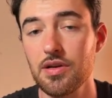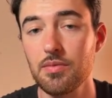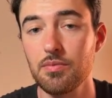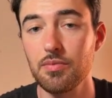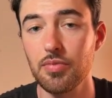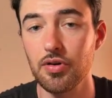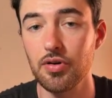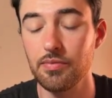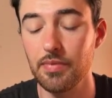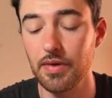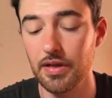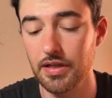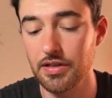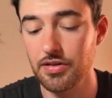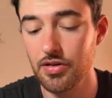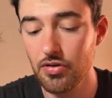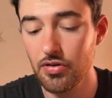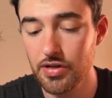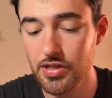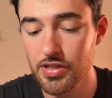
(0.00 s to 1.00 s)
per million
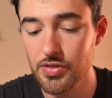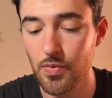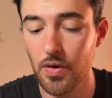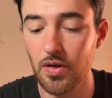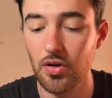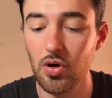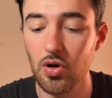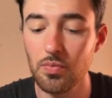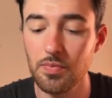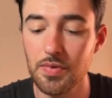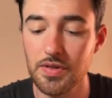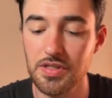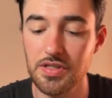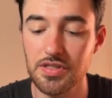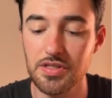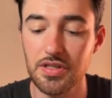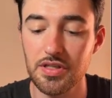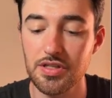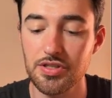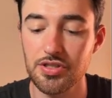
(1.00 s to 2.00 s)
tokens, while Opus
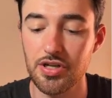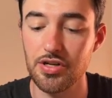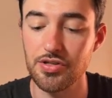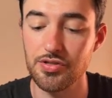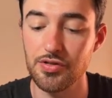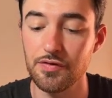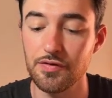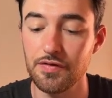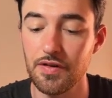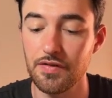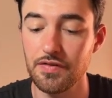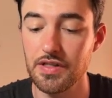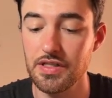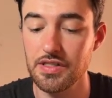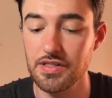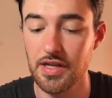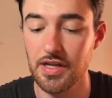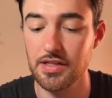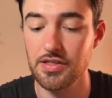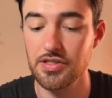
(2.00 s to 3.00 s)
is going to charge you 50
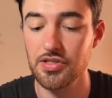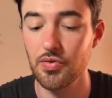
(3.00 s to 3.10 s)
cents.